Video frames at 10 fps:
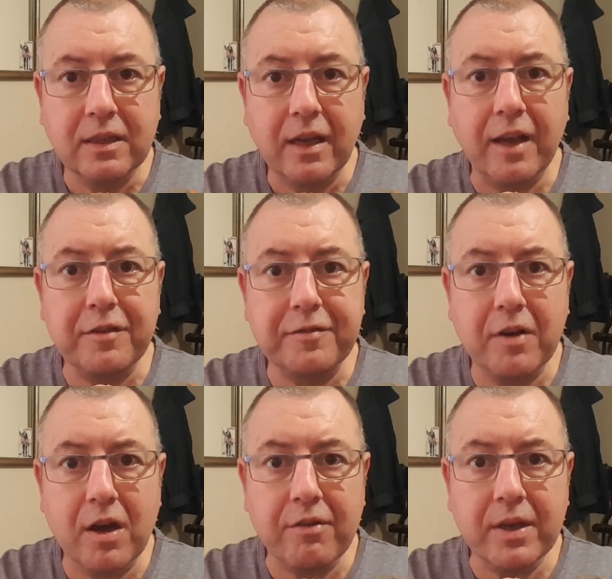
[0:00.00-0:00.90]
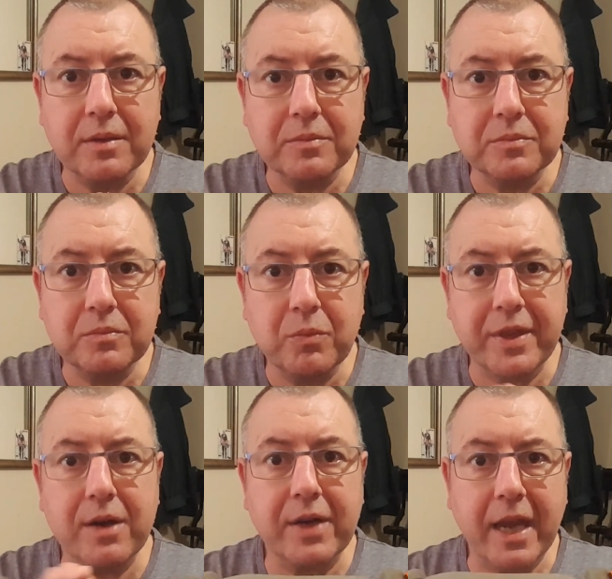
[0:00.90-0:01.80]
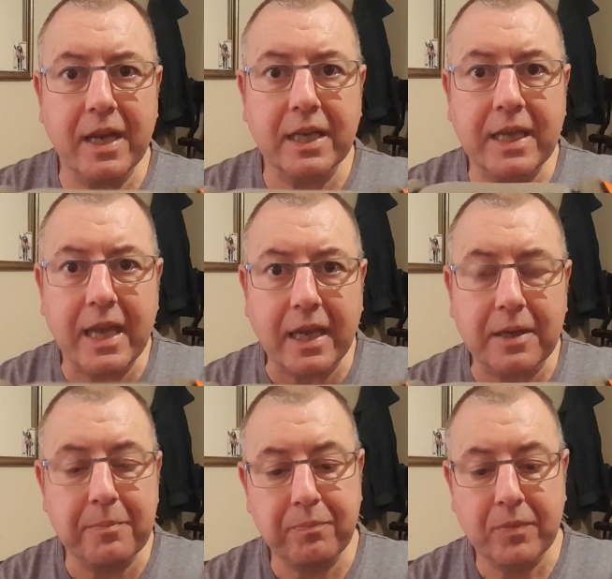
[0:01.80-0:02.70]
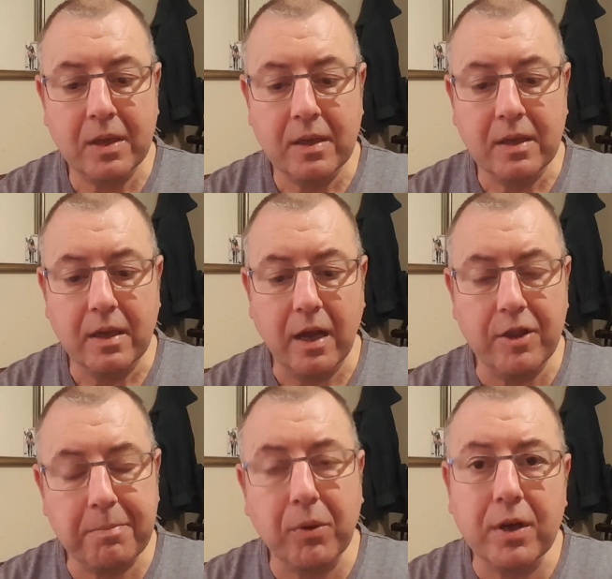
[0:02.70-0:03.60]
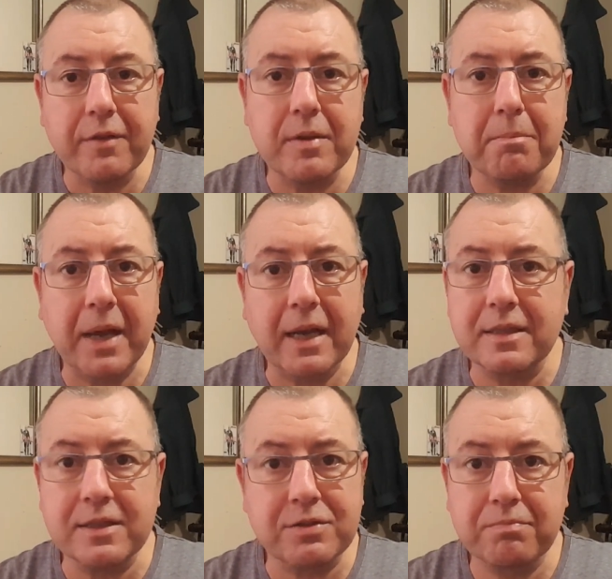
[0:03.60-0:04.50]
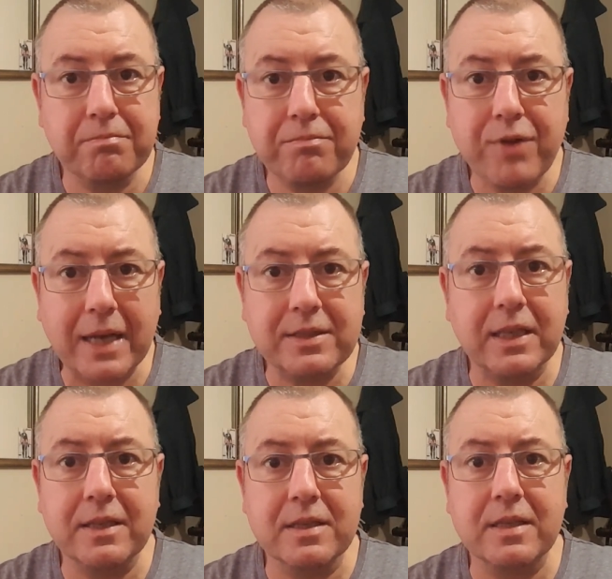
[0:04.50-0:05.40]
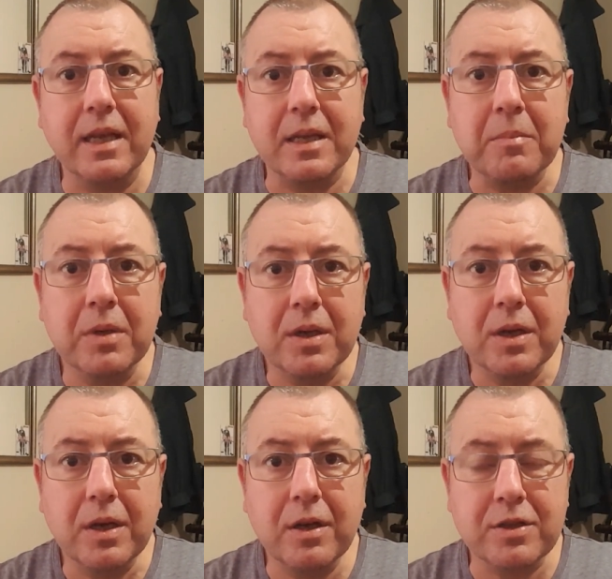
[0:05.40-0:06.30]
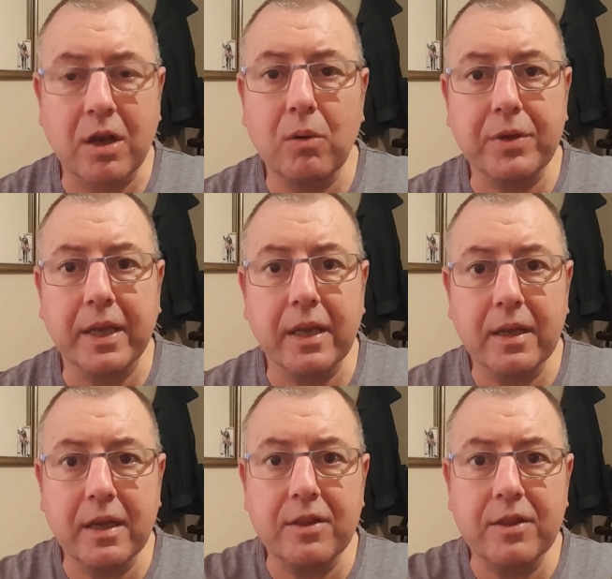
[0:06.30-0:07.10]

and fire it without getting a kick, and the point of impact is practically the same as holding it in